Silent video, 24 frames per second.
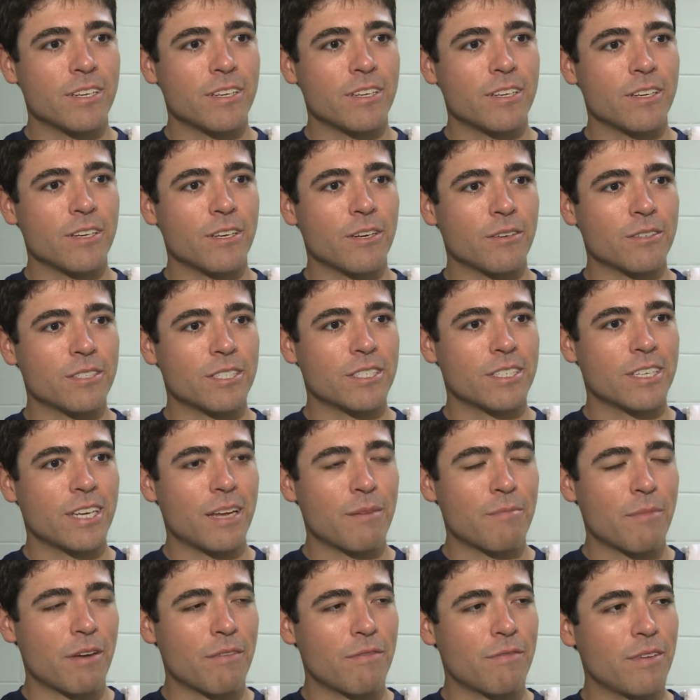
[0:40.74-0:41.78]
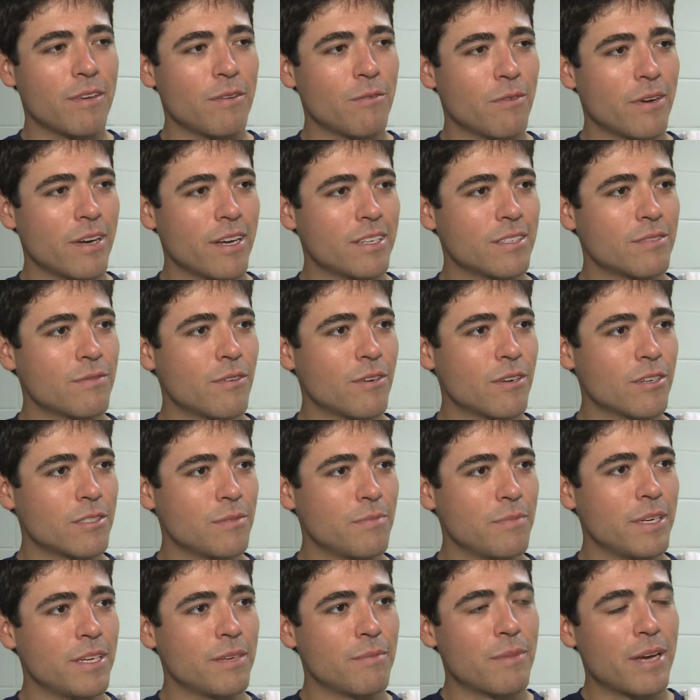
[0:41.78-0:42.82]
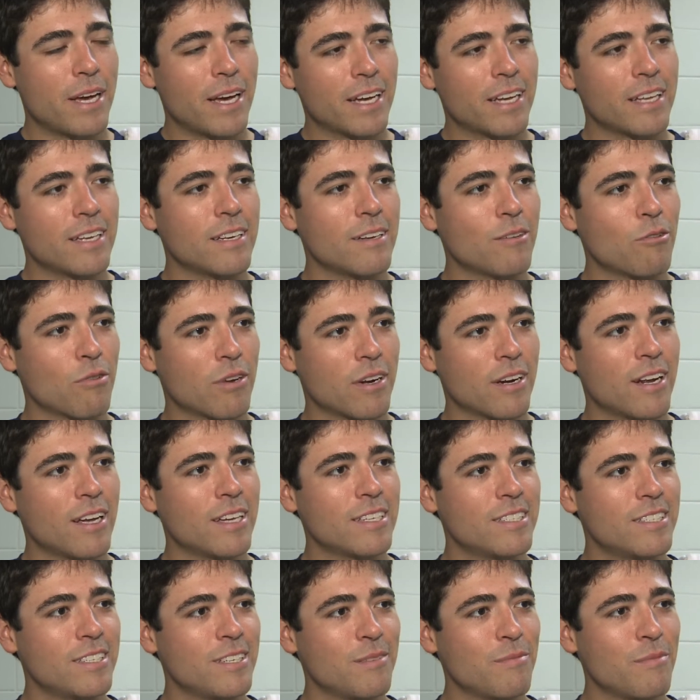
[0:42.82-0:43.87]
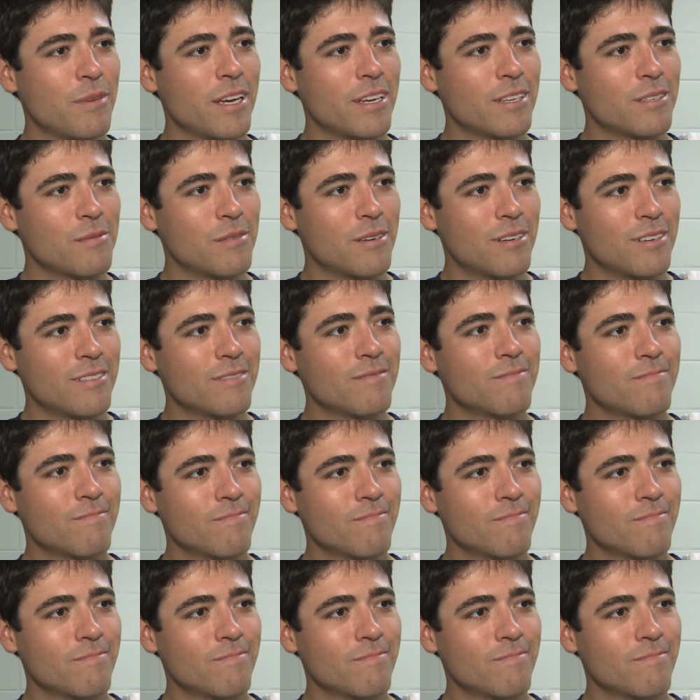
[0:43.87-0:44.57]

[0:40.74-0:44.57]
you know, just getting my feet wet as far as being back in organized team baseball.